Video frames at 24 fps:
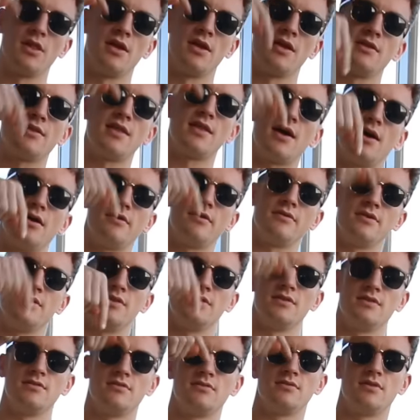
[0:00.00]
link down
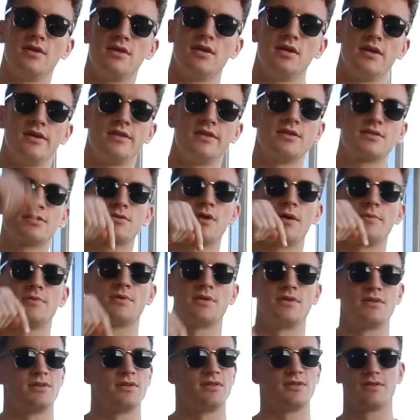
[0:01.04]
in the
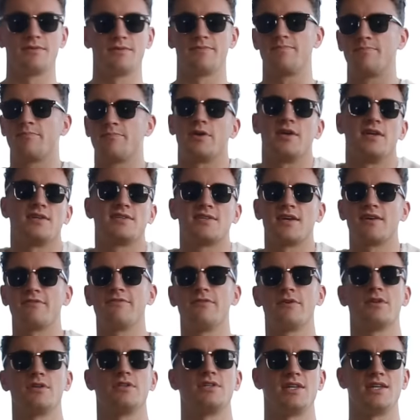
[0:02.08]
description. They're pretty sick
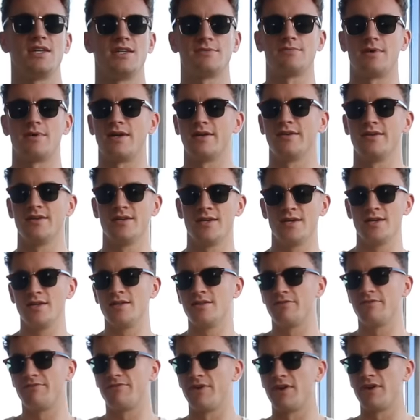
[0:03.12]
fucking jeans, man.
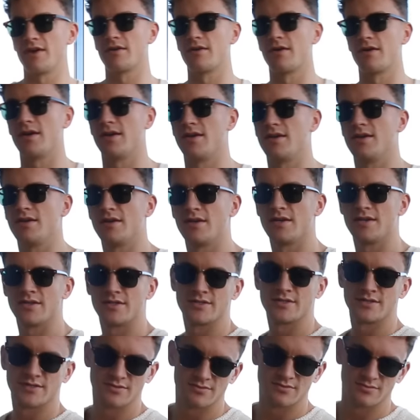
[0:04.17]
They fit great.
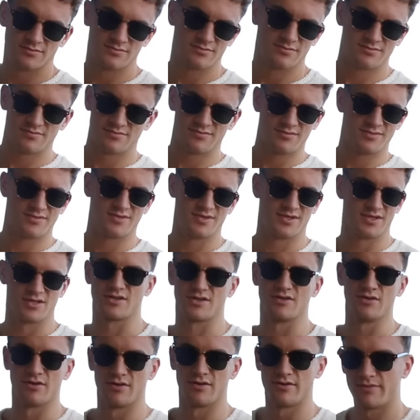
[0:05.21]
They're
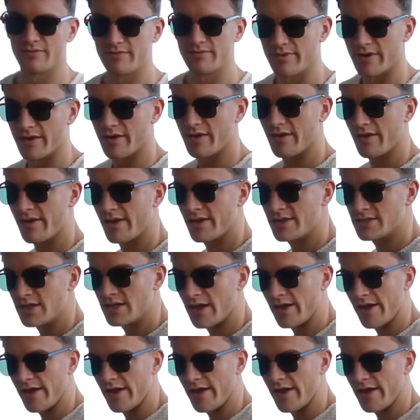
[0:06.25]
just good, mate.